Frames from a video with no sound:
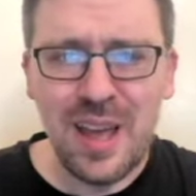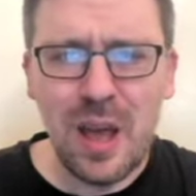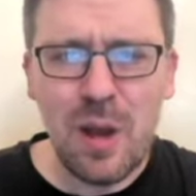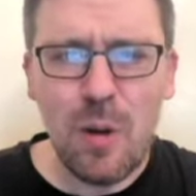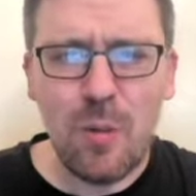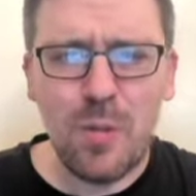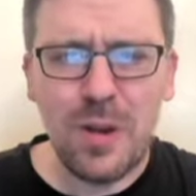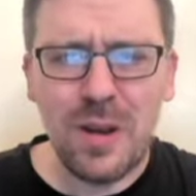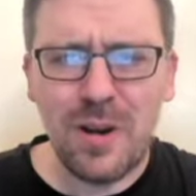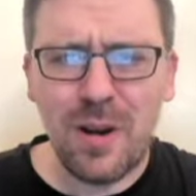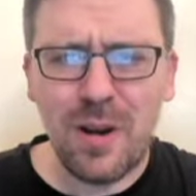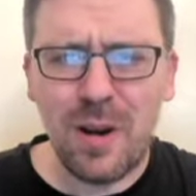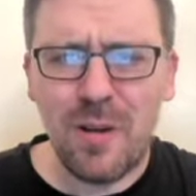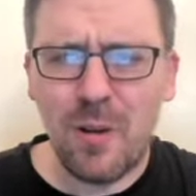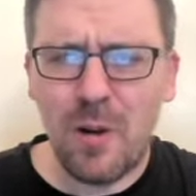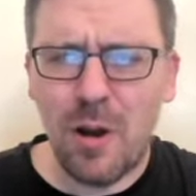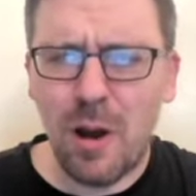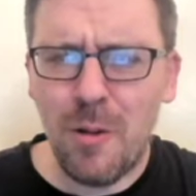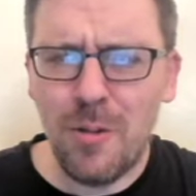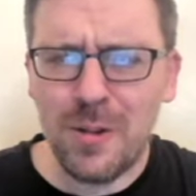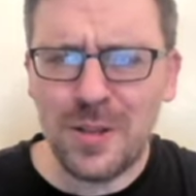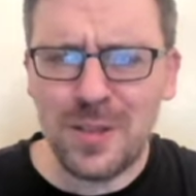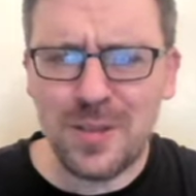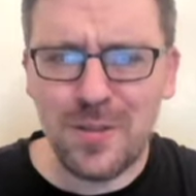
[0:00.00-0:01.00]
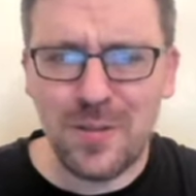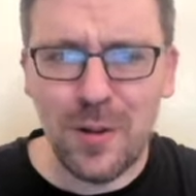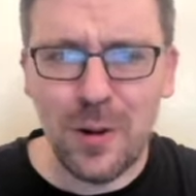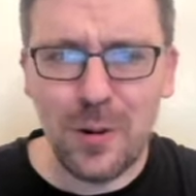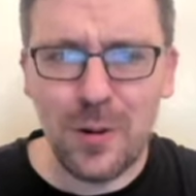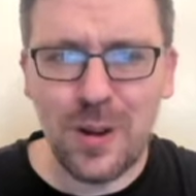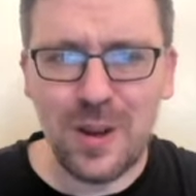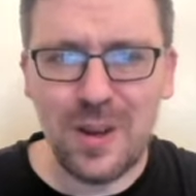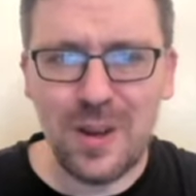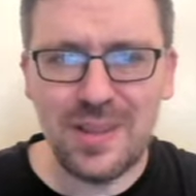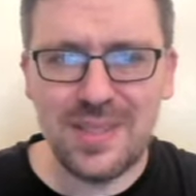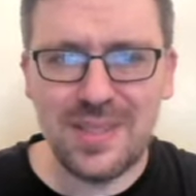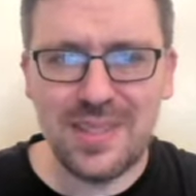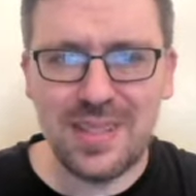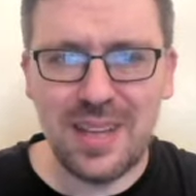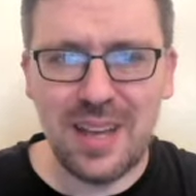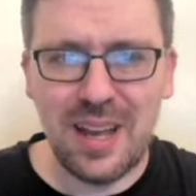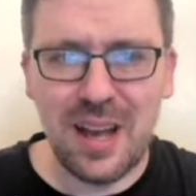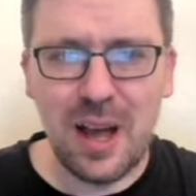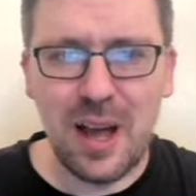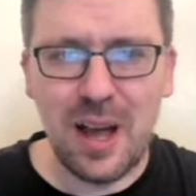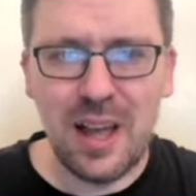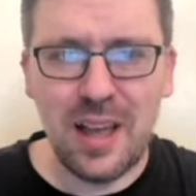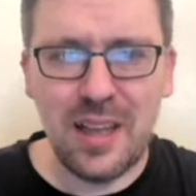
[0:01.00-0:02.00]
we always focus
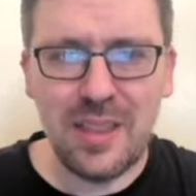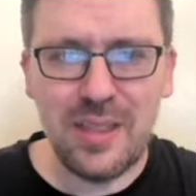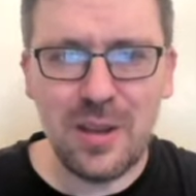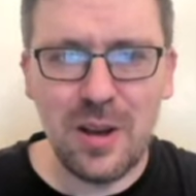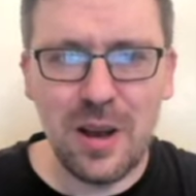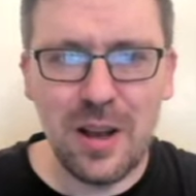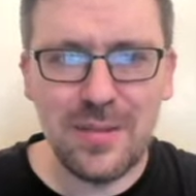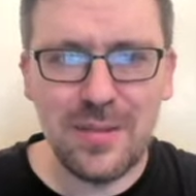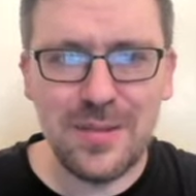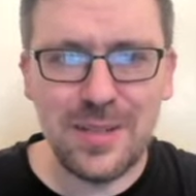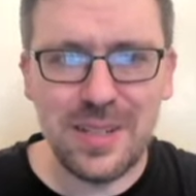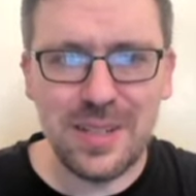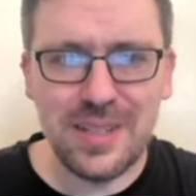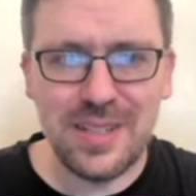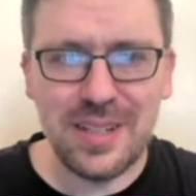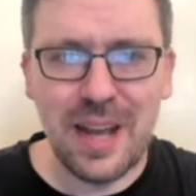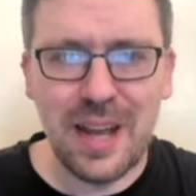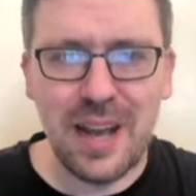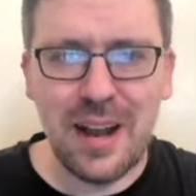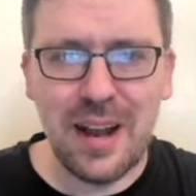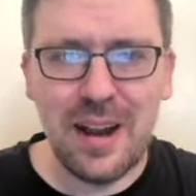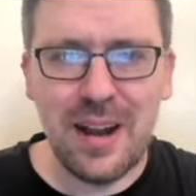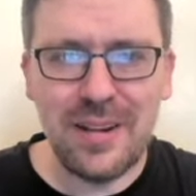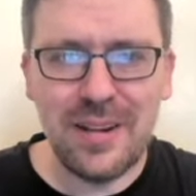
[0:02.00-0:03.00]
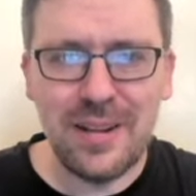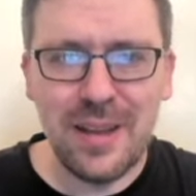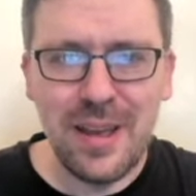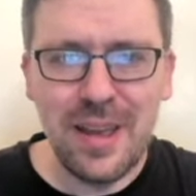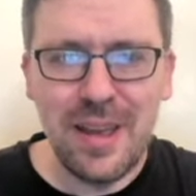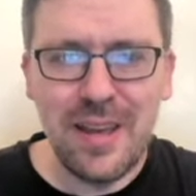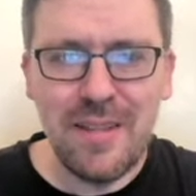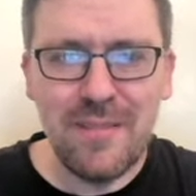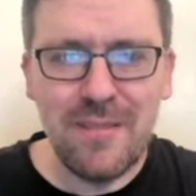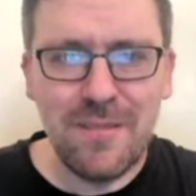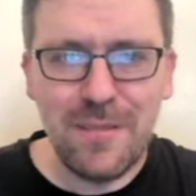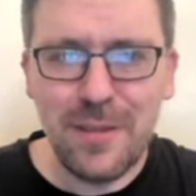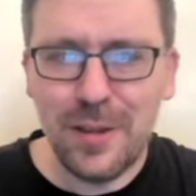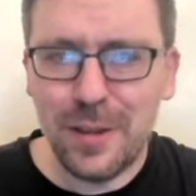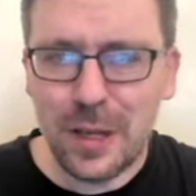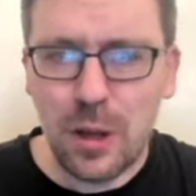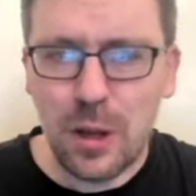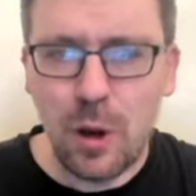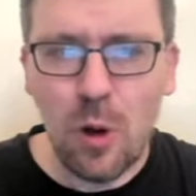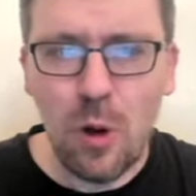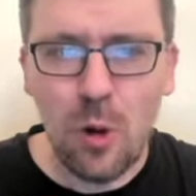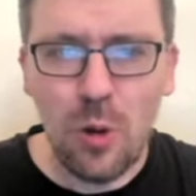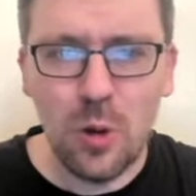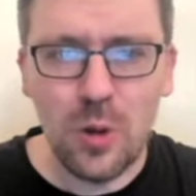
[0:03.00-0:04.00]
in the offseason on filling
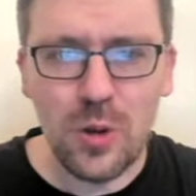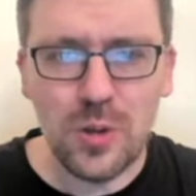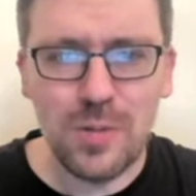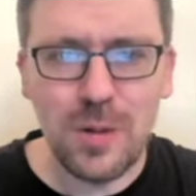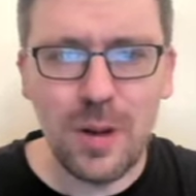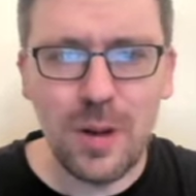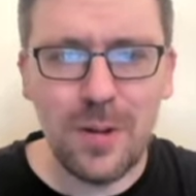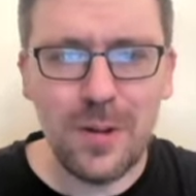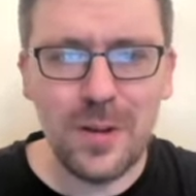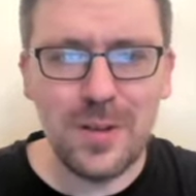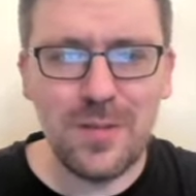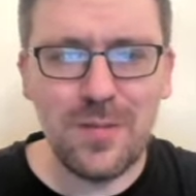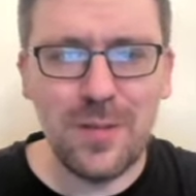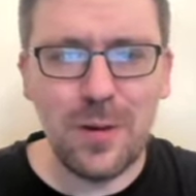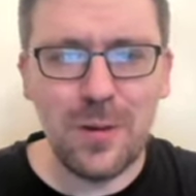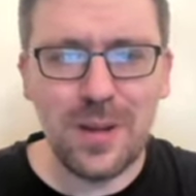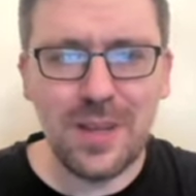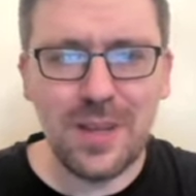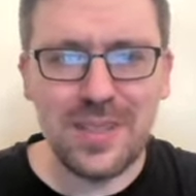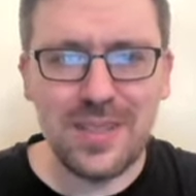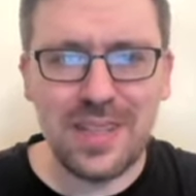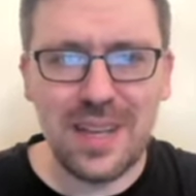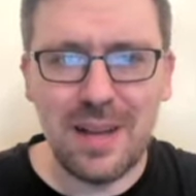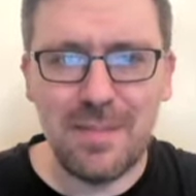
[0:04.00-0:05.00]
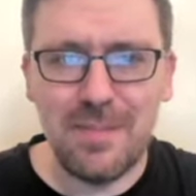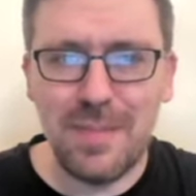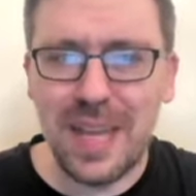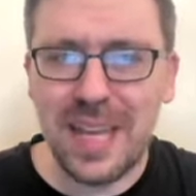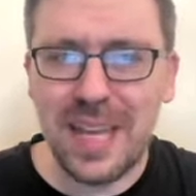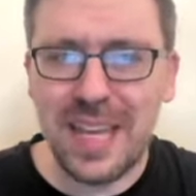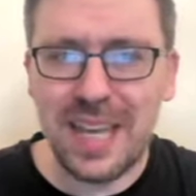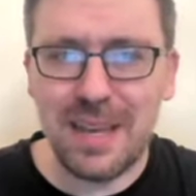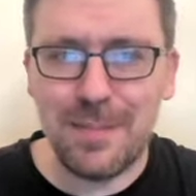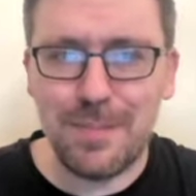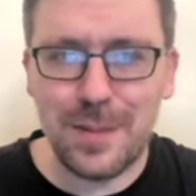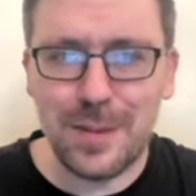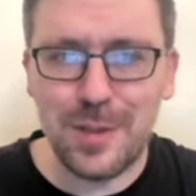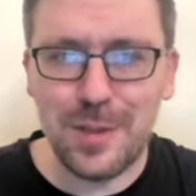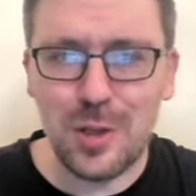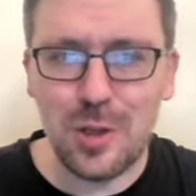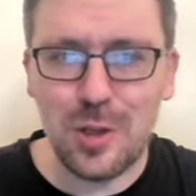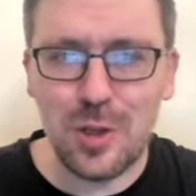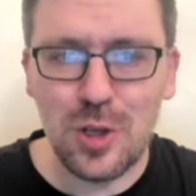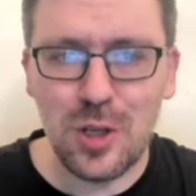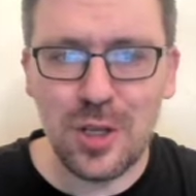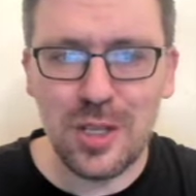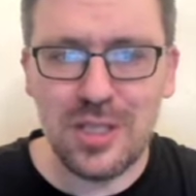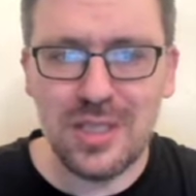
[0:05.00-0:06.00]
holes. We always focus on making
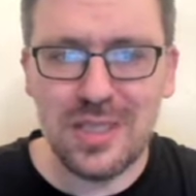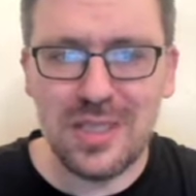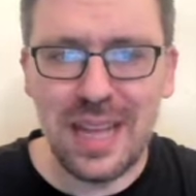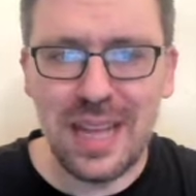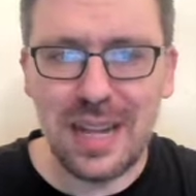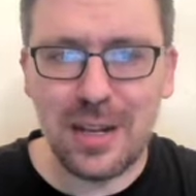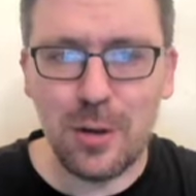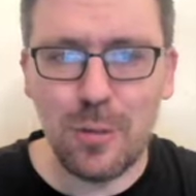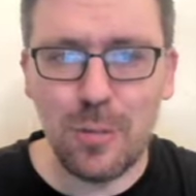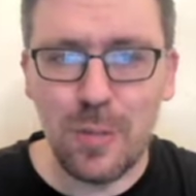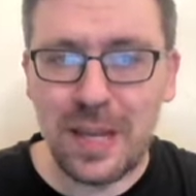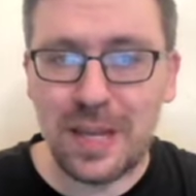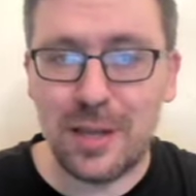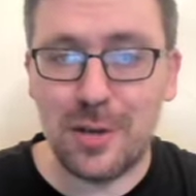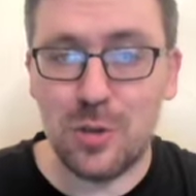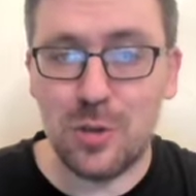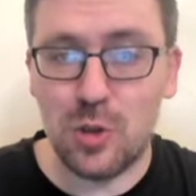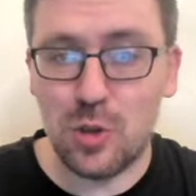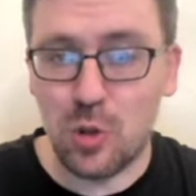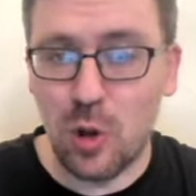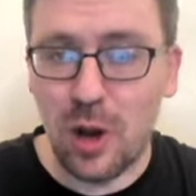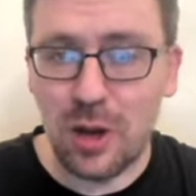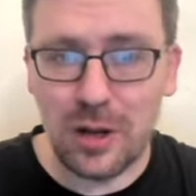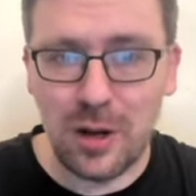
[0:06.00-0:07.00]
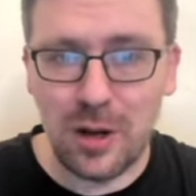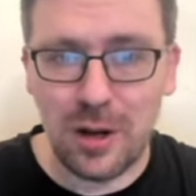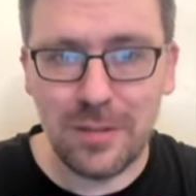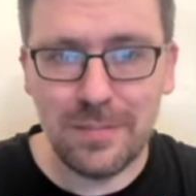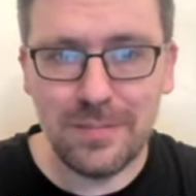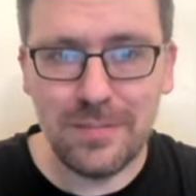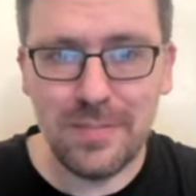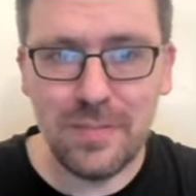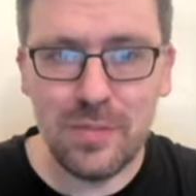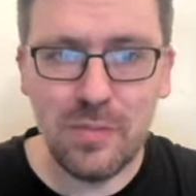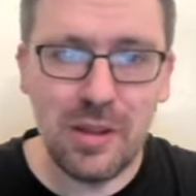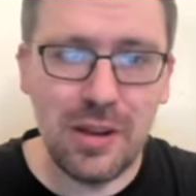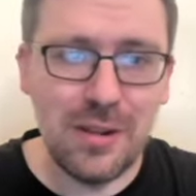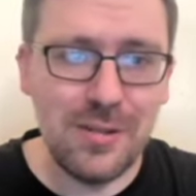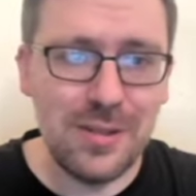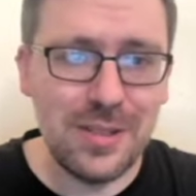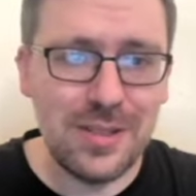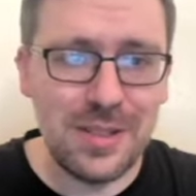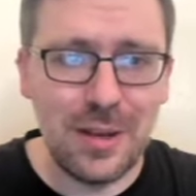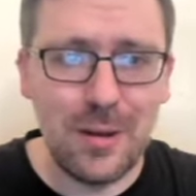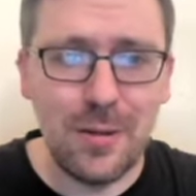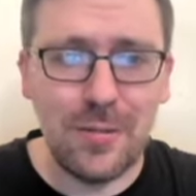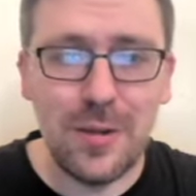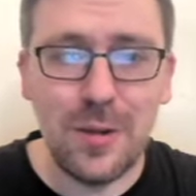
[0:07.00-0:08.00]
positions that are weak stronger. We always,
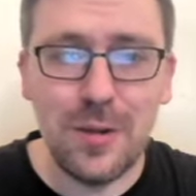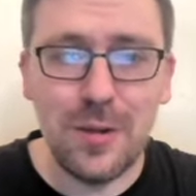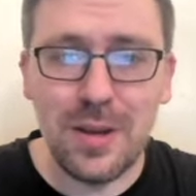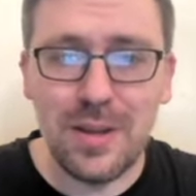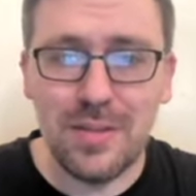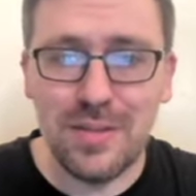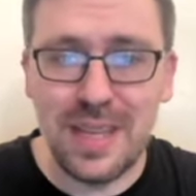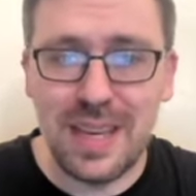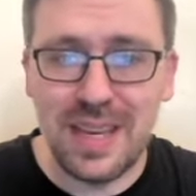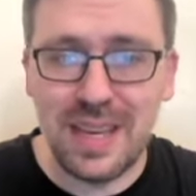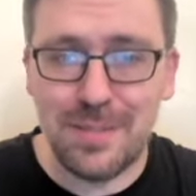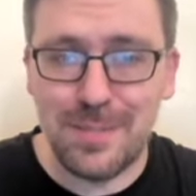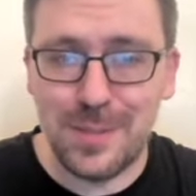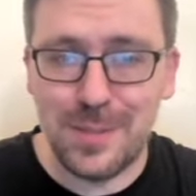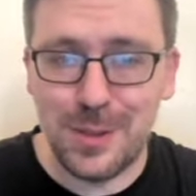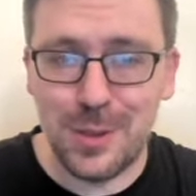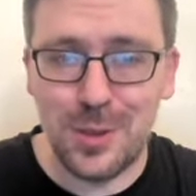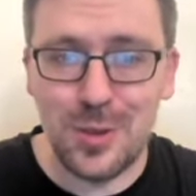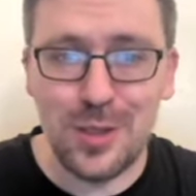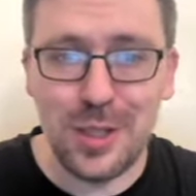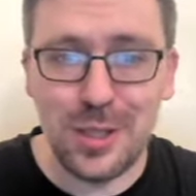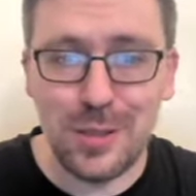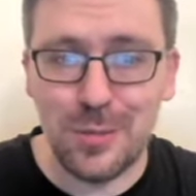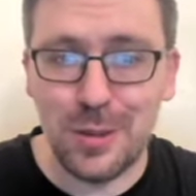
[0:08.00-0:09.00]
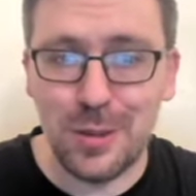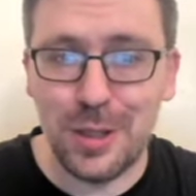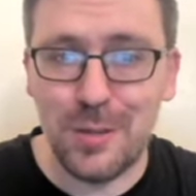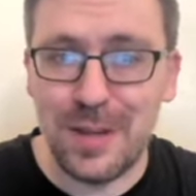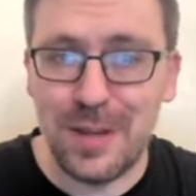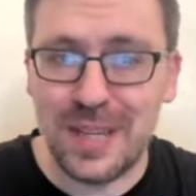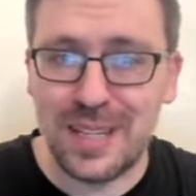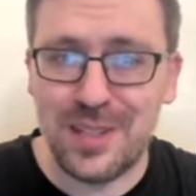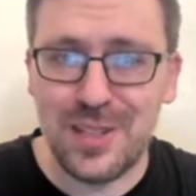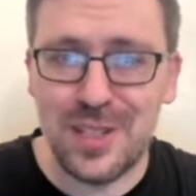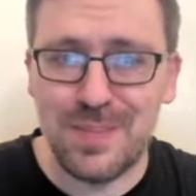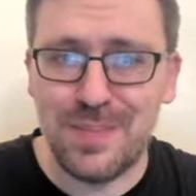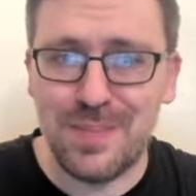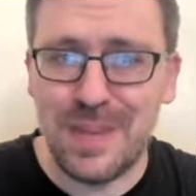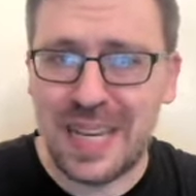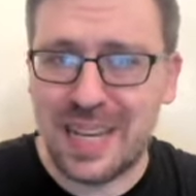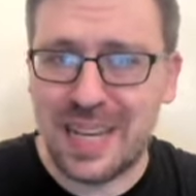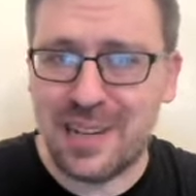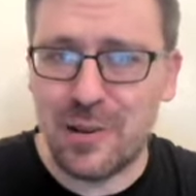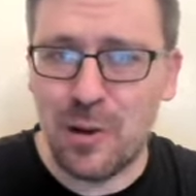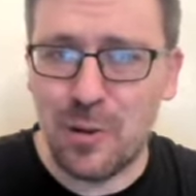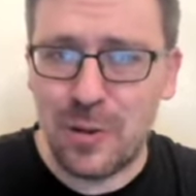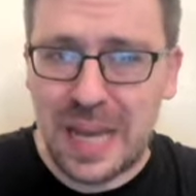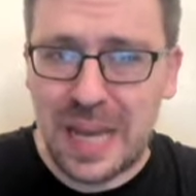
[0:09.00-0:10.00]
if you can take a position that's really weak and just
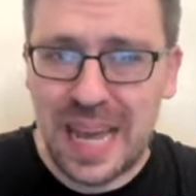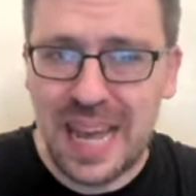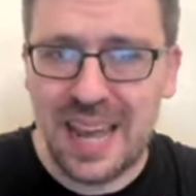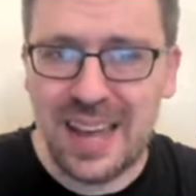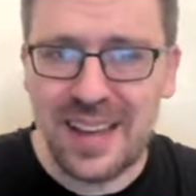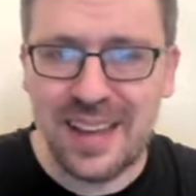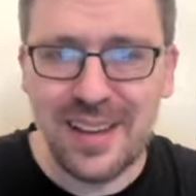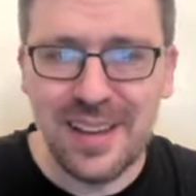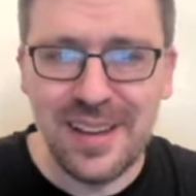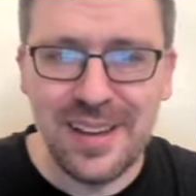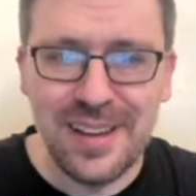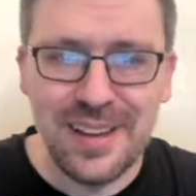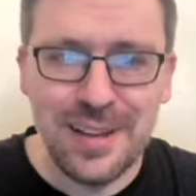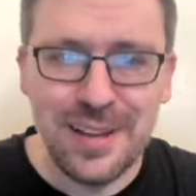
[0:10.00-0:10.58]
make it okay,